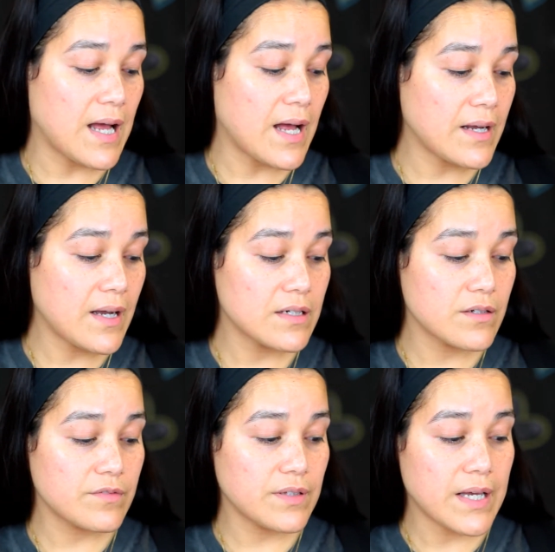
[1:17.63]
I kind
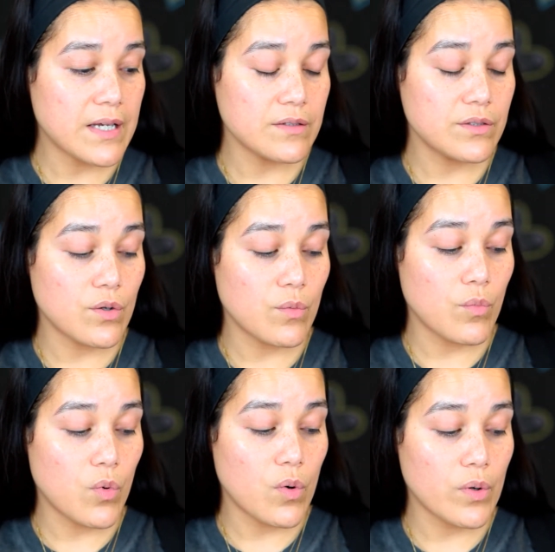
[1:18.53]
of like, you know,
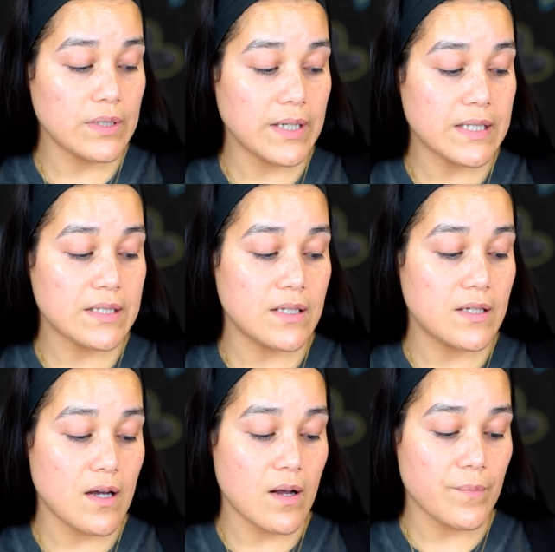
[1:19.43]
more like
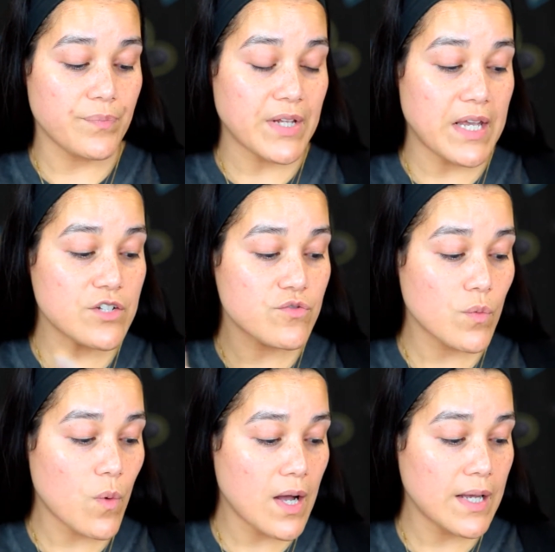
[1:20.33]
the Age
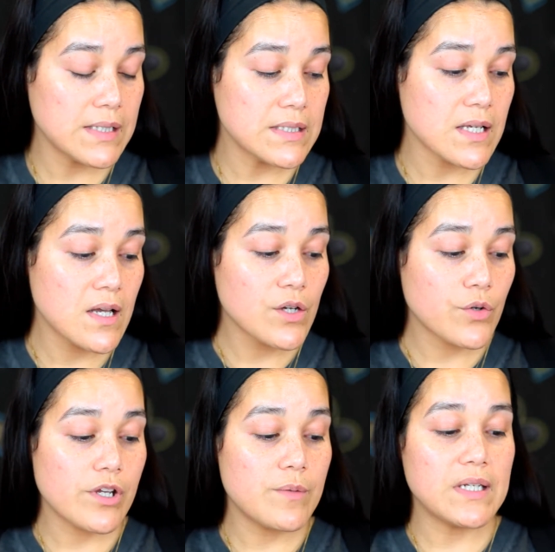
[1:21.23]
Rewind
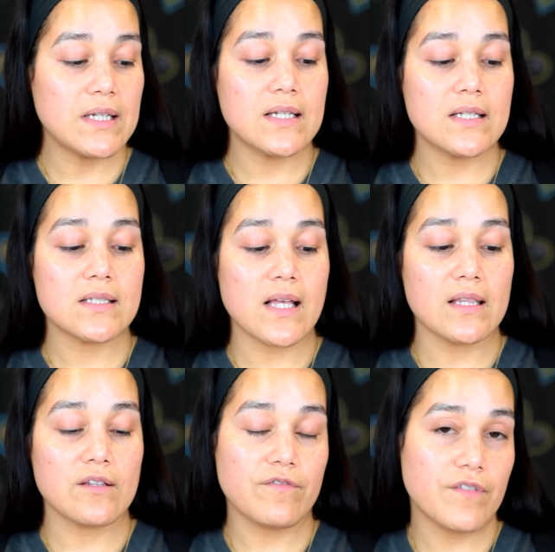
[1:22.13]
creaminess
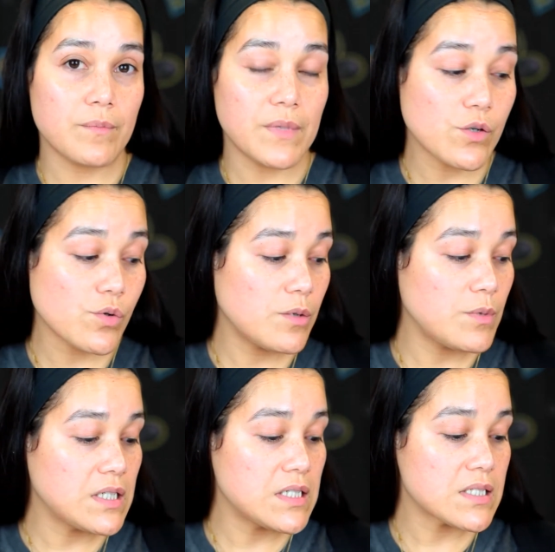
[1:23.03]
and the Fit Me
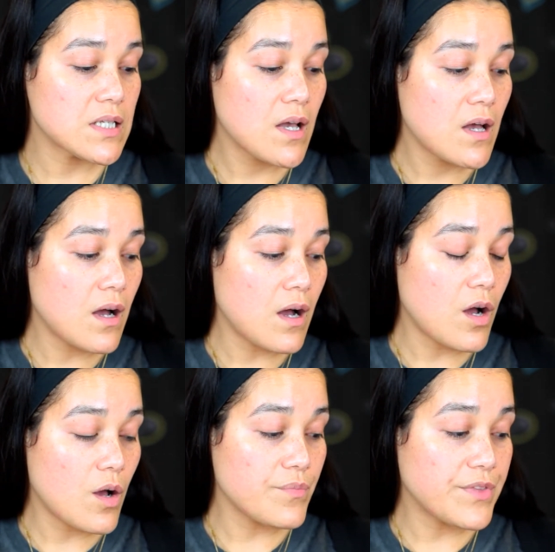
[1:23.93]
creaminess.
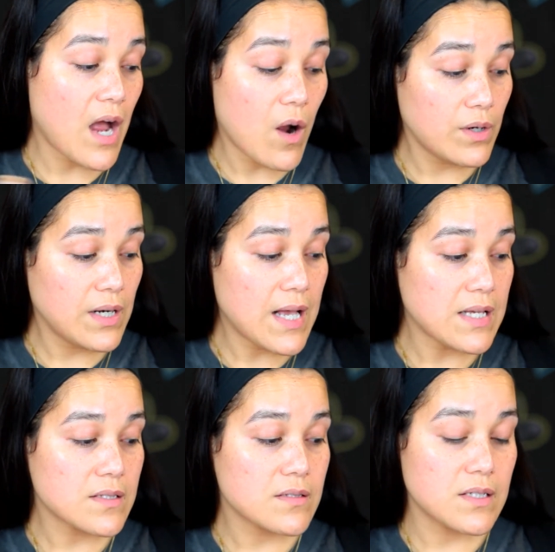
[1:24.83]
The
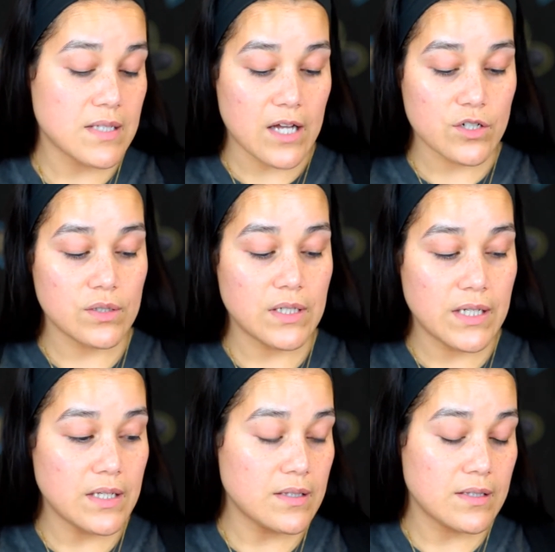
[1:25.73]
Hourglass is
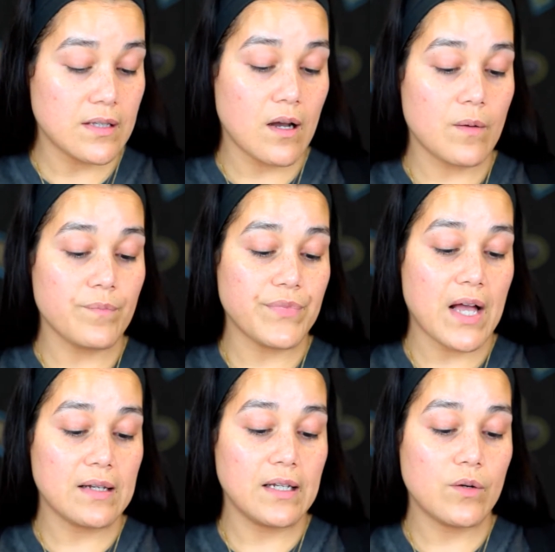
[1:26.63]
actually
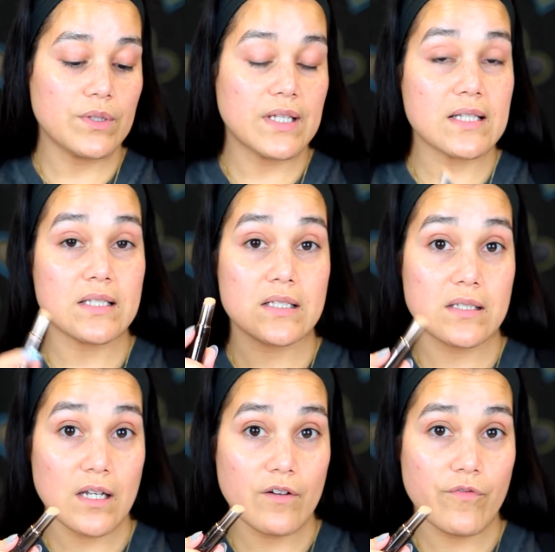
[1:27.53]
not liquid, that's in
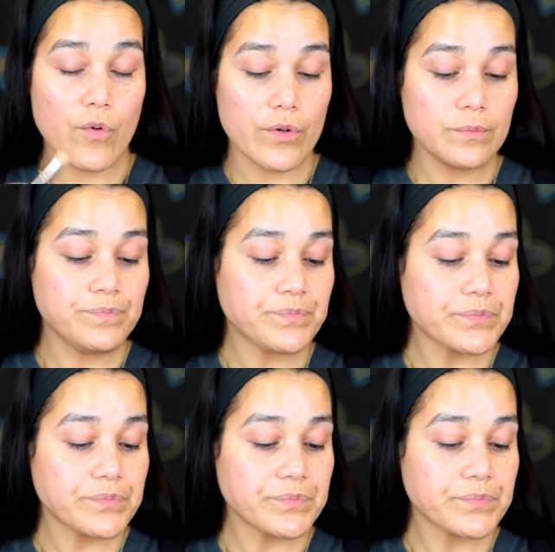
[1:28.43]
stick form.